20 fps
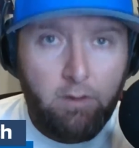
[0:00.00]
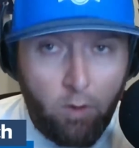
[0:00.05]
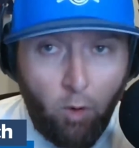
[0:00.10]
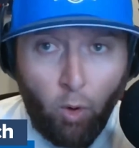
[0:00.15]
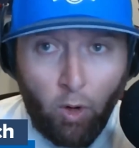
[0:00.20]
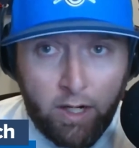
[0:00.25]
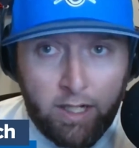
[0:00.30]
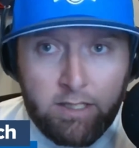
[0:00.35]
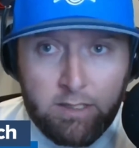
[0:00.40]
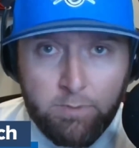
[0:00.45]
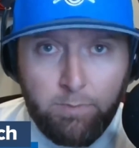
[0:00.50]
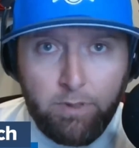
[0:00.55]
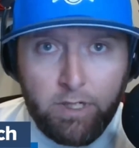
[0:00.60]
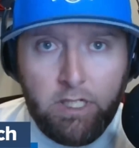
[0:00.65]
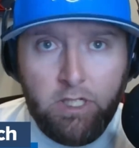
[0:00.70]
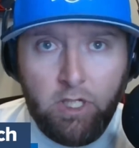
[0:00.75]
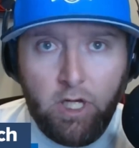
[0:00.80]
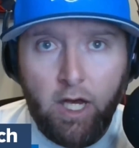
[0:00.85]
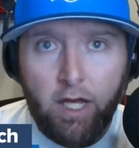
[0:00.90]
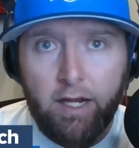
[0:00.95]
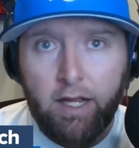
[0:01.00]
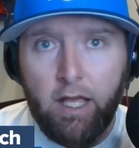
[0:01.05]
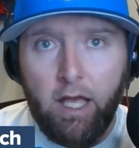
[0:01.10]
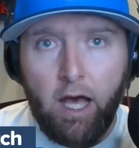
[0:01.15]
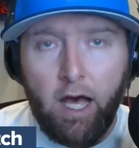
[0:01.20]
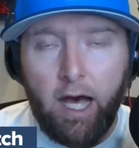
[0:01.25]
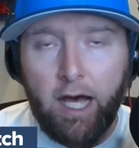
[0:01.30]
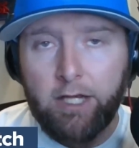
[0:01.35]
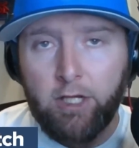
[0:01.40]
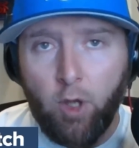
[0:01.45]
Oregon's pretty good.
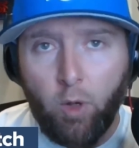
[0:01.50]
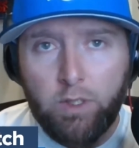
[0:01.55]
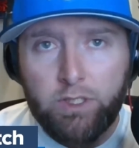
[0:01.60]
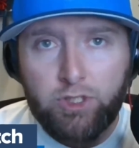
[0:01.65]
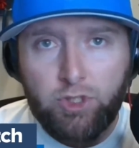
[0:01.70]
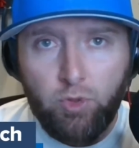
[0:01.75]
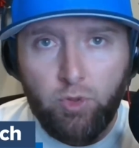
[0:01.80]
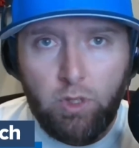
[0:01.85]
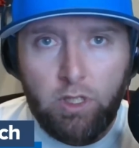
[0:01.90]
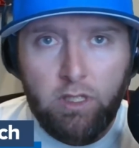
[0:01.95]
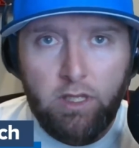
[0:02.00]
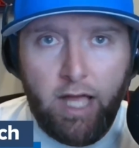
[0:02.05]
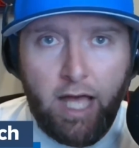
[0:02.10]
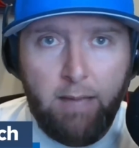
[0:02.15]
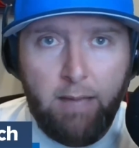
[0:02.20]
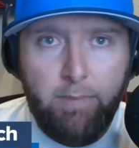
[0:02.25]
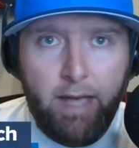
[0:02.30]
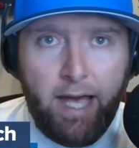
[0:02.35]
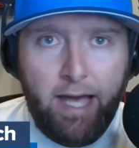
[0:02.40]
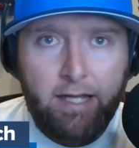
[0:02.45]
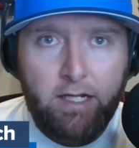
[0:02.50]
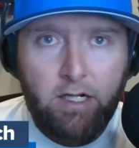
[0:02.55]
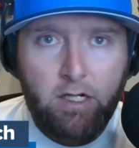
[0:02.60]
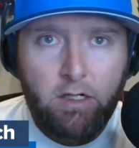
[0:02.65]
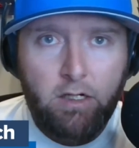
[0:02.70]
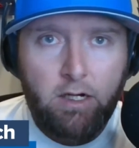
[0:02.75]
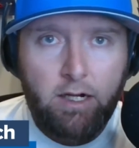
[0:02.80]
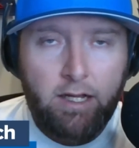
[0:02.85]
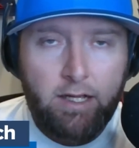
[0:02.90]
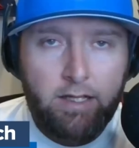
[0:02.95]
Noah Sewell,
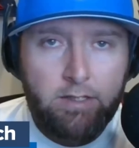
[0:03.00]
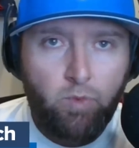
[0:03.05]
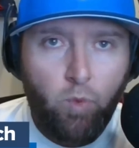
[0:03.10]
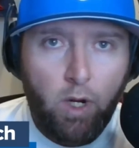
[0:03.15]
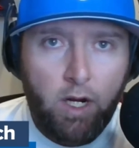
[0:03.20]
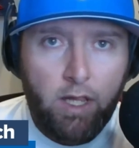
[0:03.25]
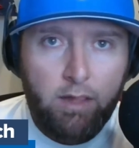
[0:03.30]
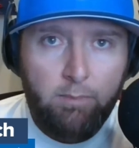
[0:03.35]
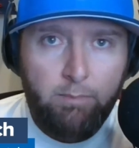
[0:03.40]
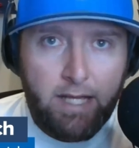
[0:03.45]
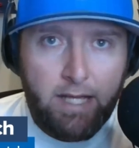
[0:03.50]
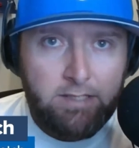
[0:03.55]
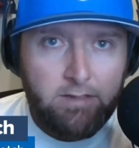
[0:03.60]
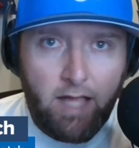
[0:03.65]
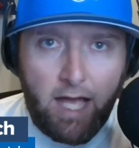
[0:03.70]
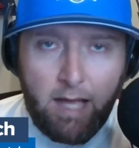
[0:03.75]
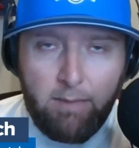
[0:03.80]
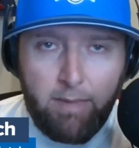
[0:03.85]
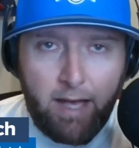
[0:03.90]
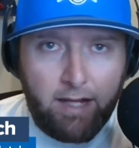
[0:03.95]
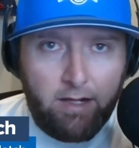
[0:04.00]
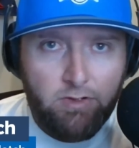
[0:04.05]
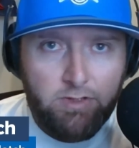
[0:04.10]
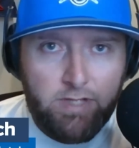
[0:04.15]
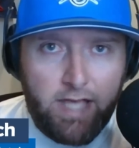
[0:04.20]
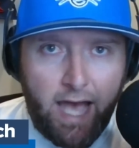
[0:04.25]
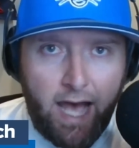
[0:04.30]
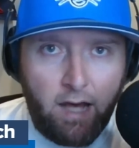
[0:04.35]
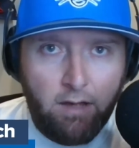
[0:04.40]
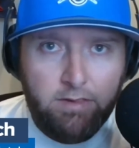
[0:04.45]
linebacker, is one of the best
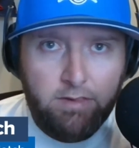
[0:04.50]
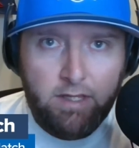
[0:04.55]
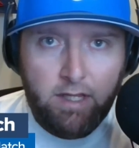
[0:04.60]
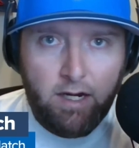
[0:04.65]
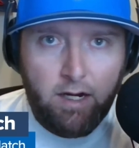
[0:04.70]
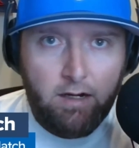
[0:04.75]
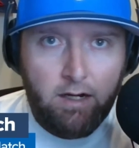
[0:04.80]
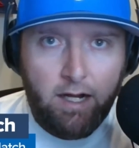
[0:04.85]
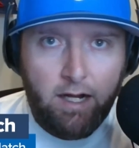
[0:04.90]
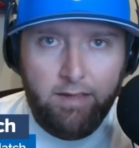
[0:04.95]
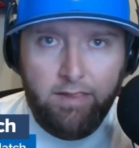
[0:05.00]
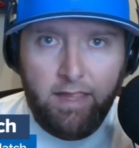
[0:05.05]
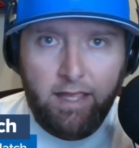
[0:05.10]
linebackers out there.